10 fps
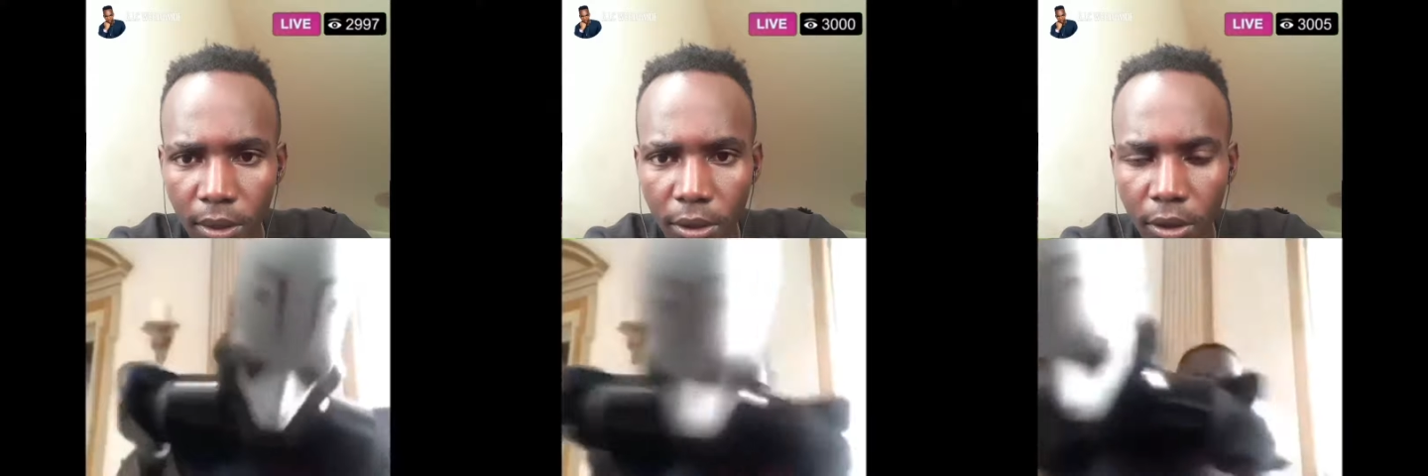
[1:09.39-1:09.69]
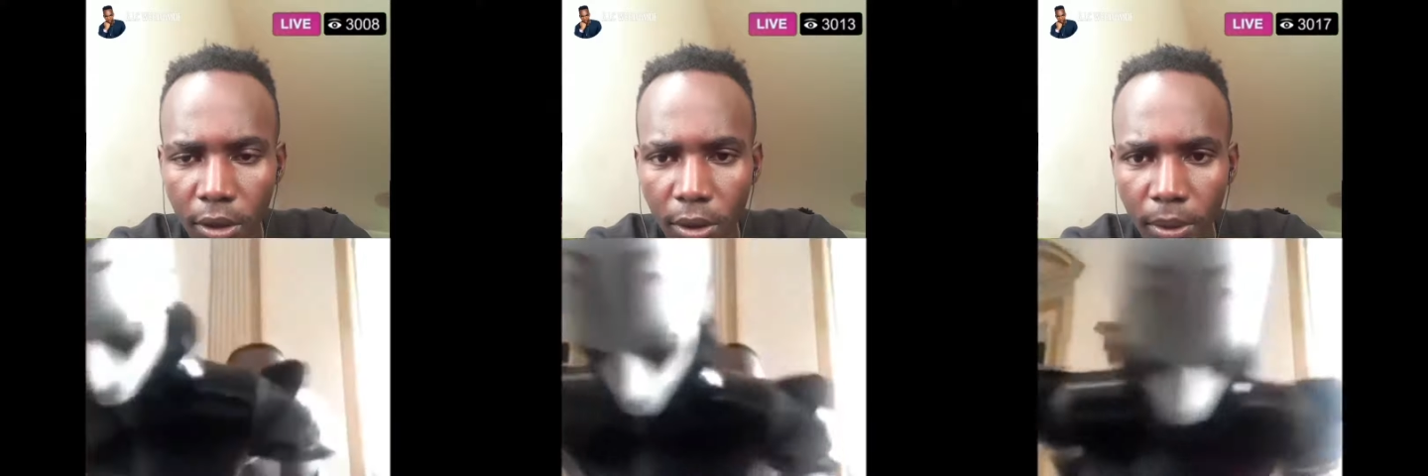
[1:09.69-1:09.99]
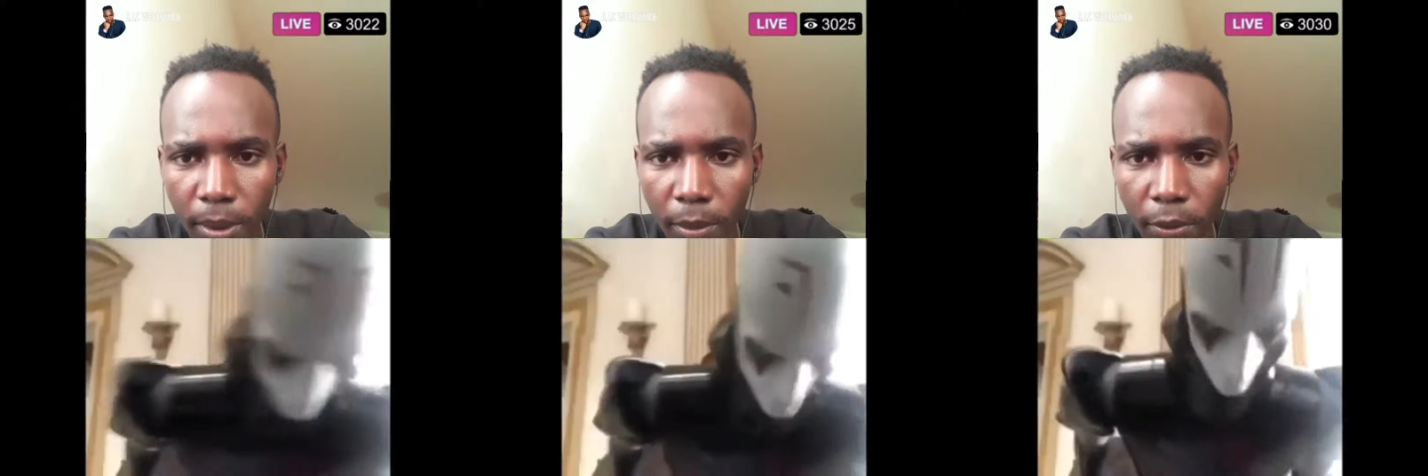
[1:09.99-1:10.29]
Do you
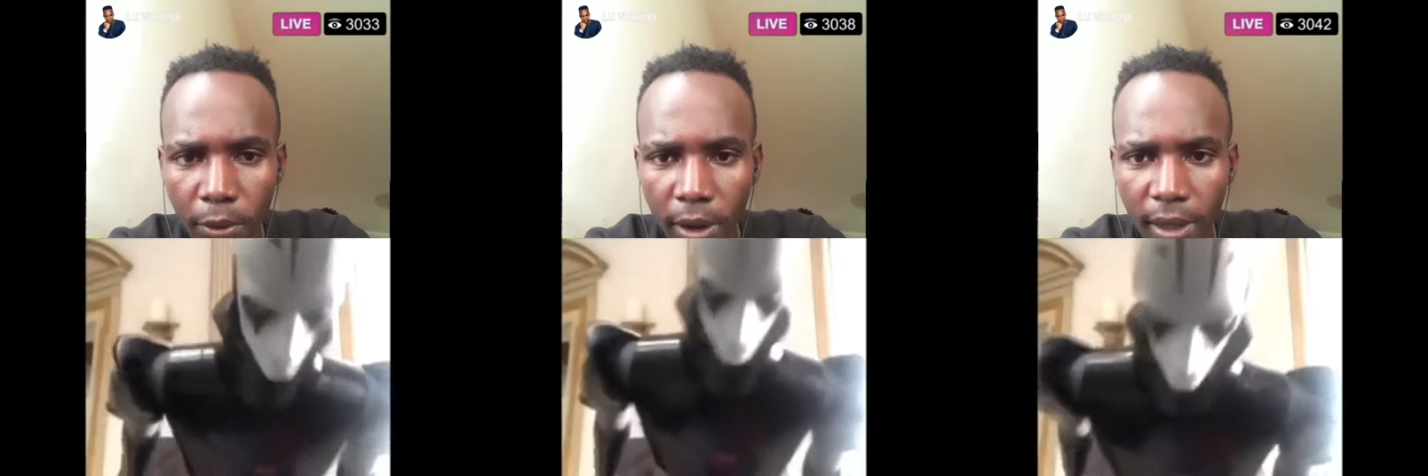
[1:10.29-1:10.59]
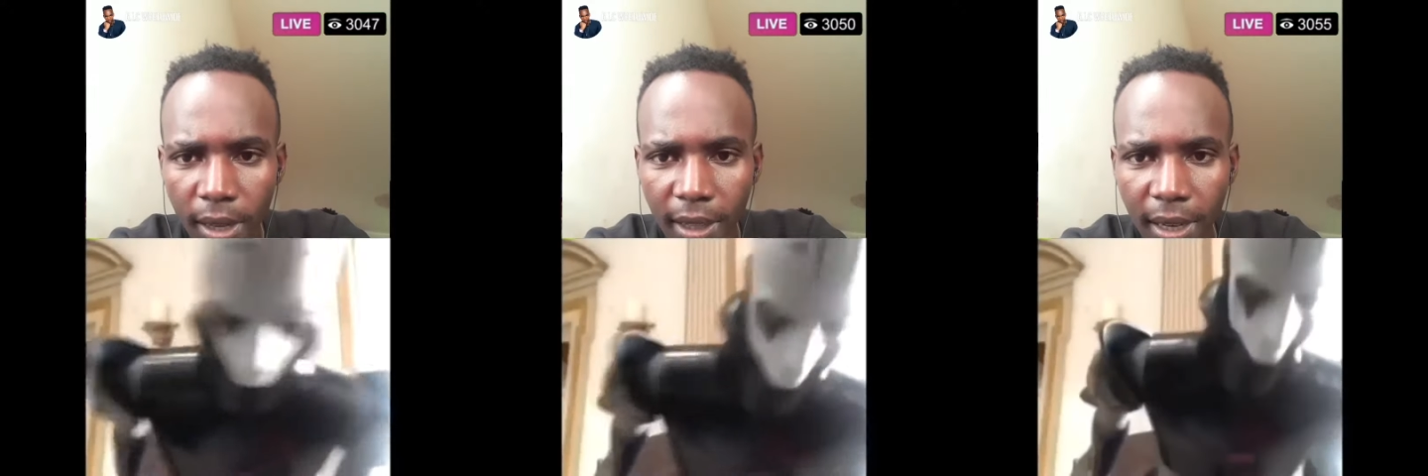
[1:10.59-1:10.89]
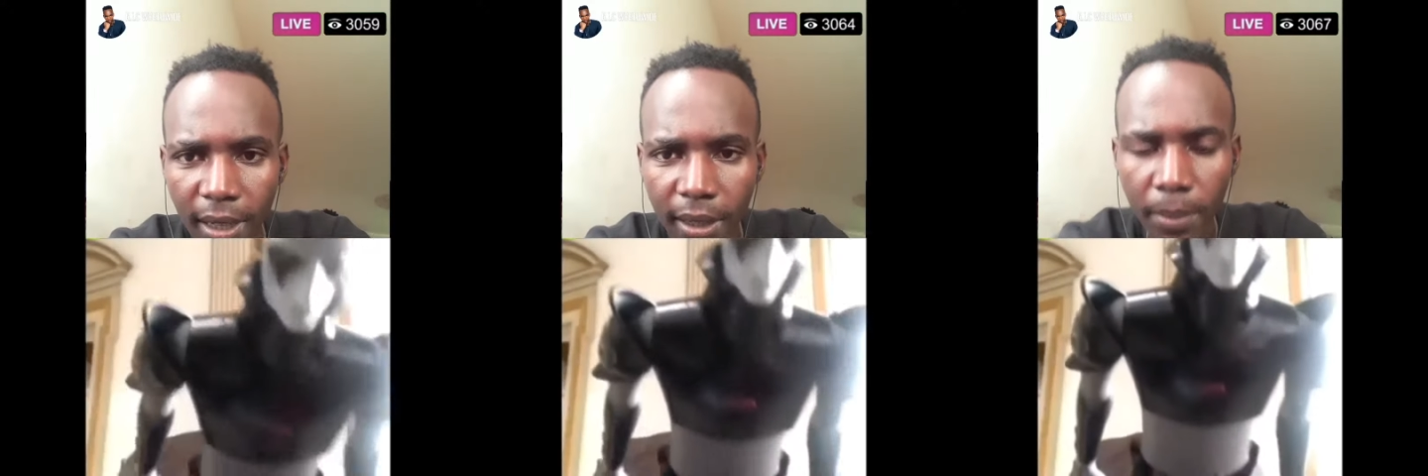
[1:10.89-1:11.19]
know the movie where that
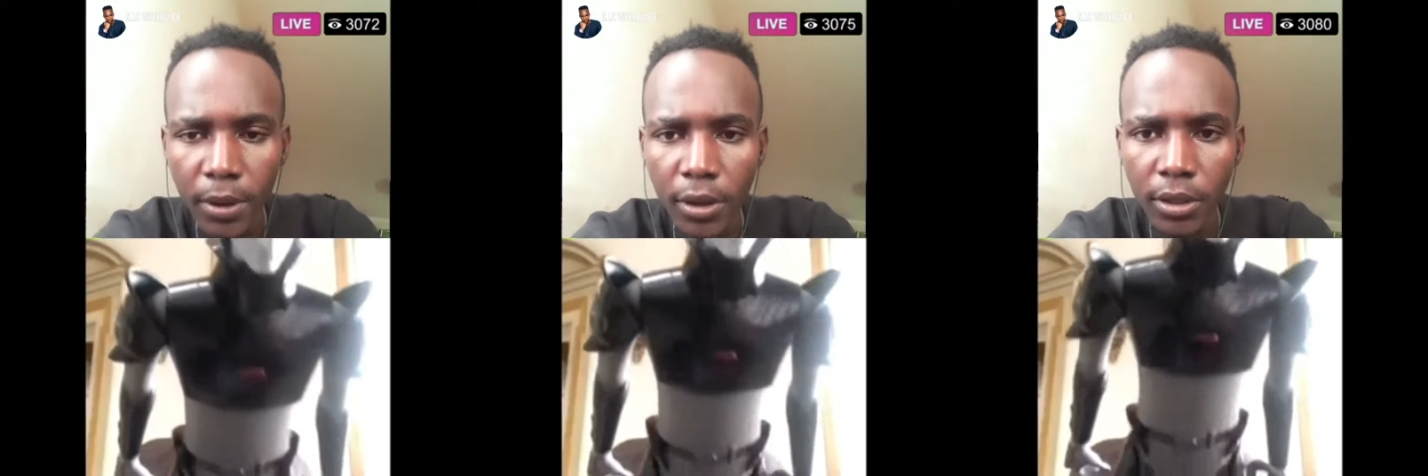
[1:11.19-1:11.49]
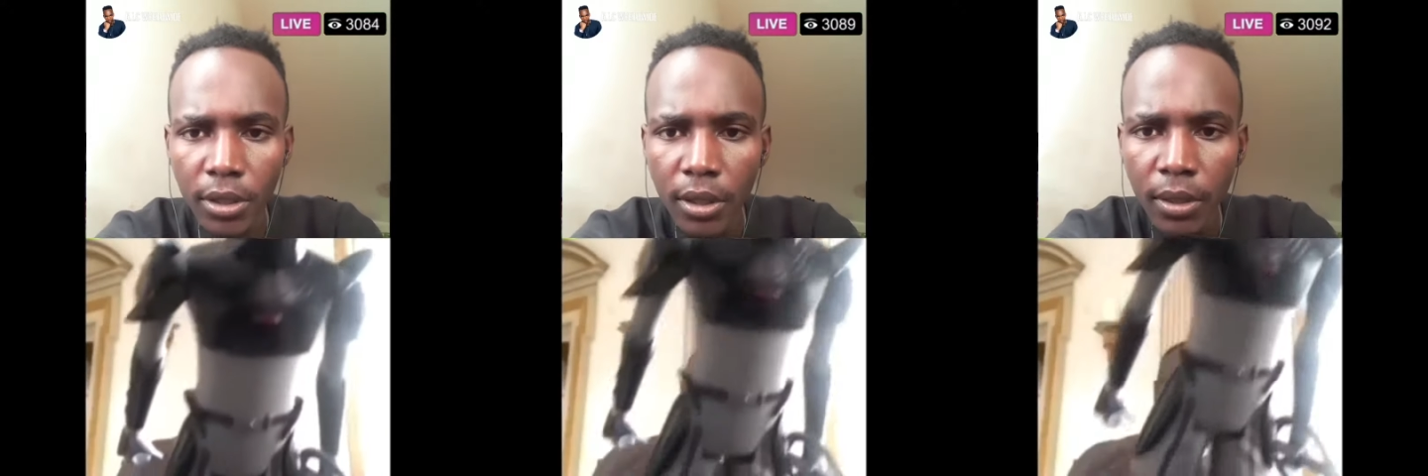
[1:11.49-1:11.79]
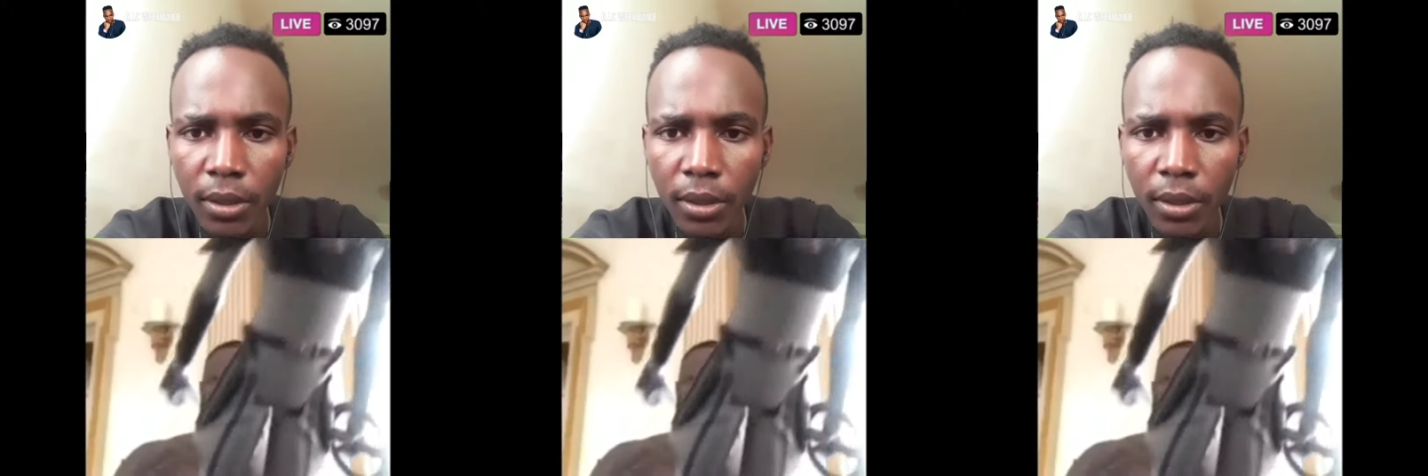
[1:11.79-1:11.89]
collector belongs?